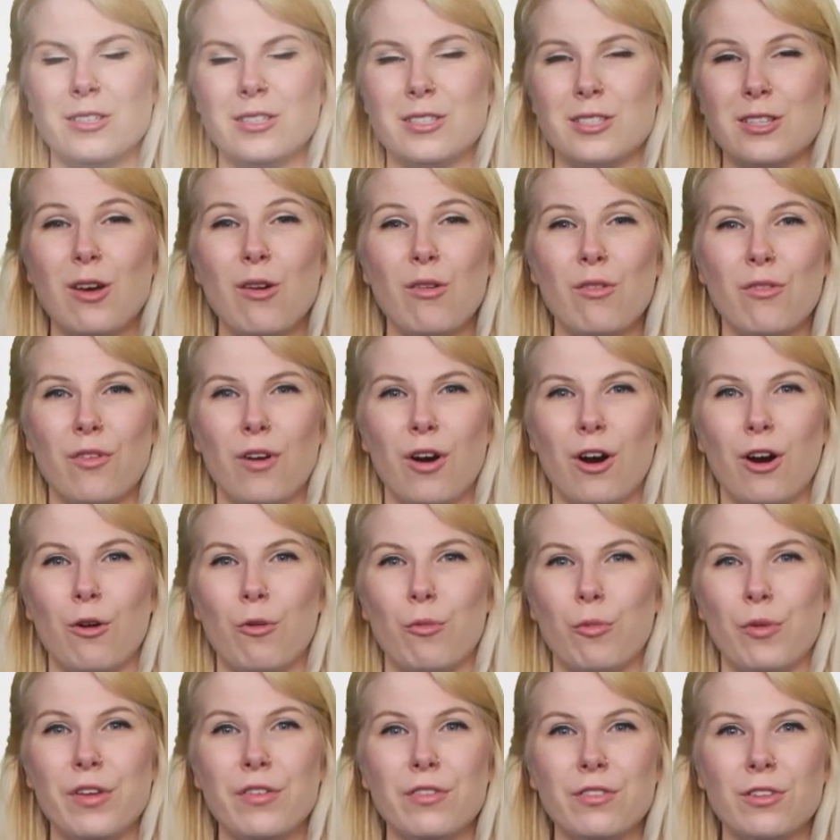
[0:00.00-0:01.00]
So far,
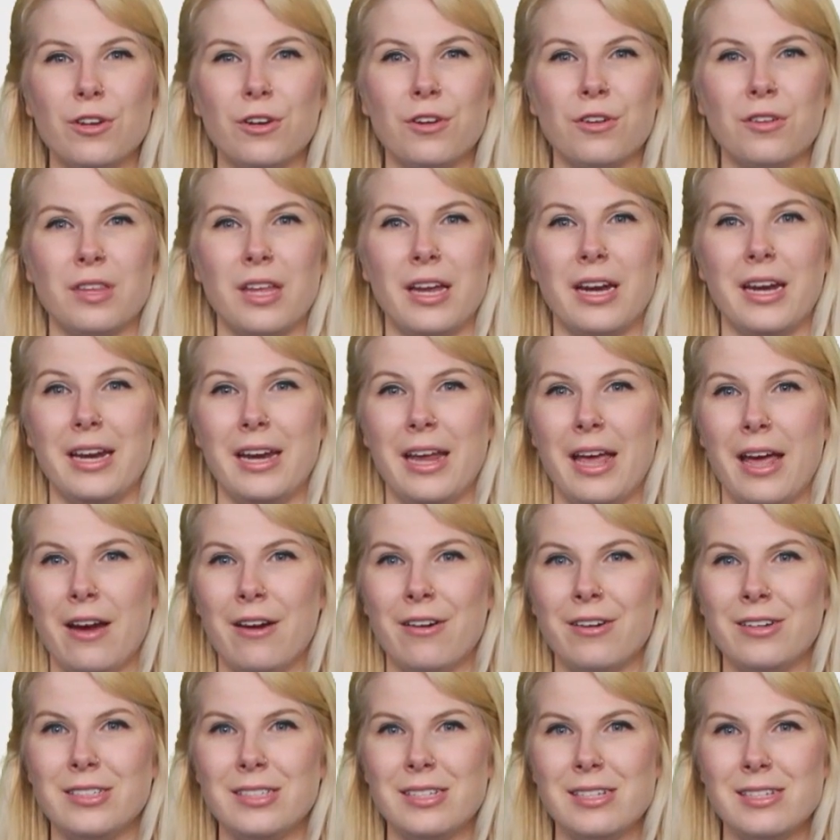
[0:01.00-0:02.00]
we've learned that
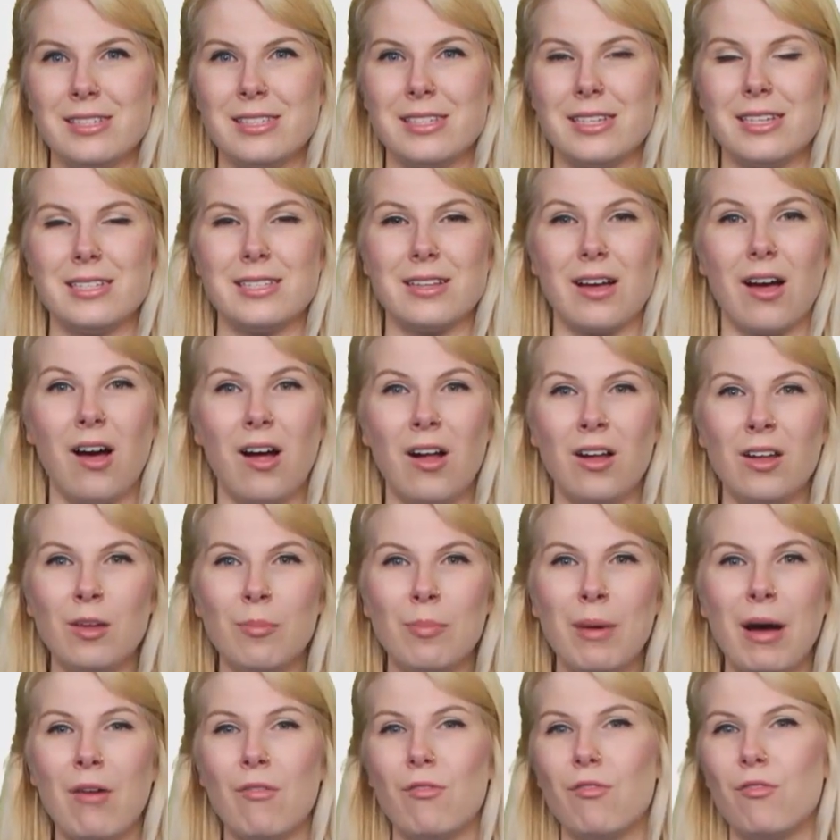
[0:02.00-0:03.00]
inheritance is all
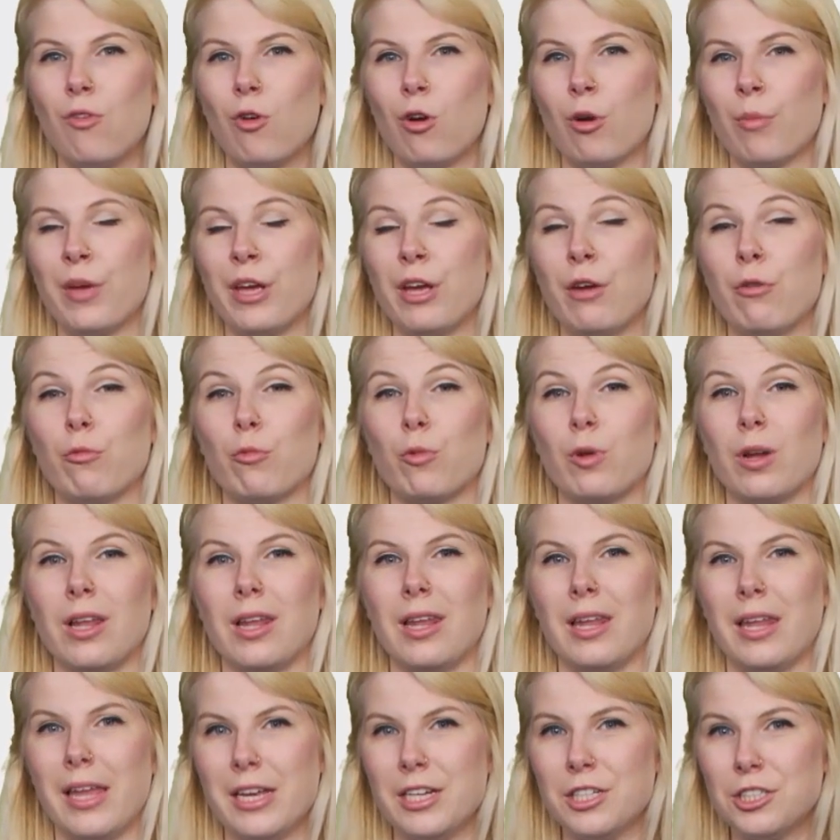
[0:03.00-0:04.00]
about forming
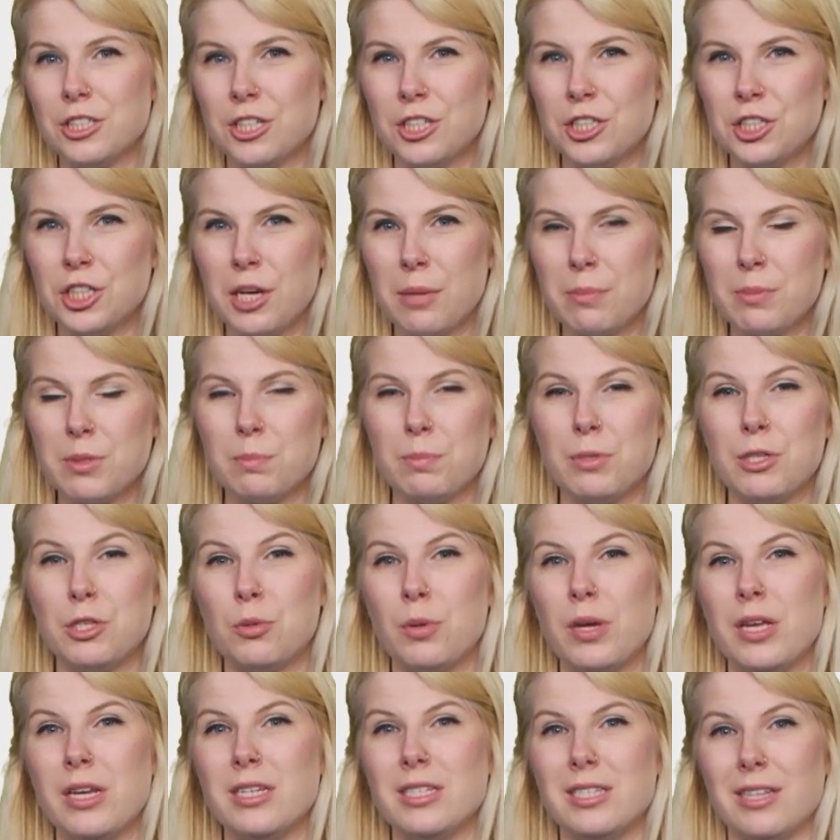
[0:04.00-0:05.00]
relationships
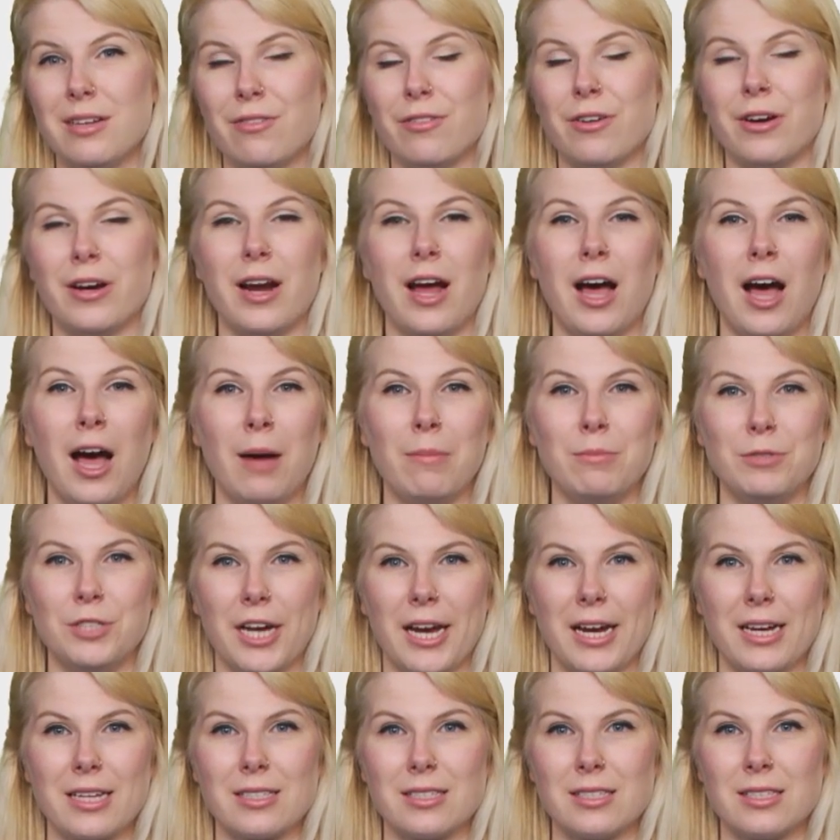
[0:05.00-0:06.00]
between different
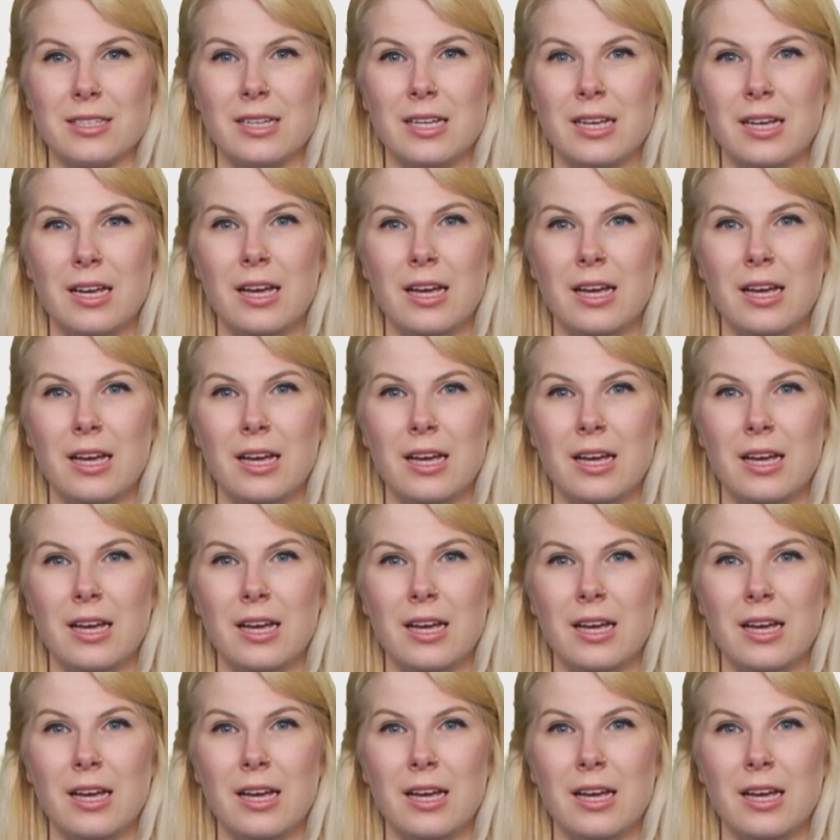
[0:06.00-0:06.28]
objects.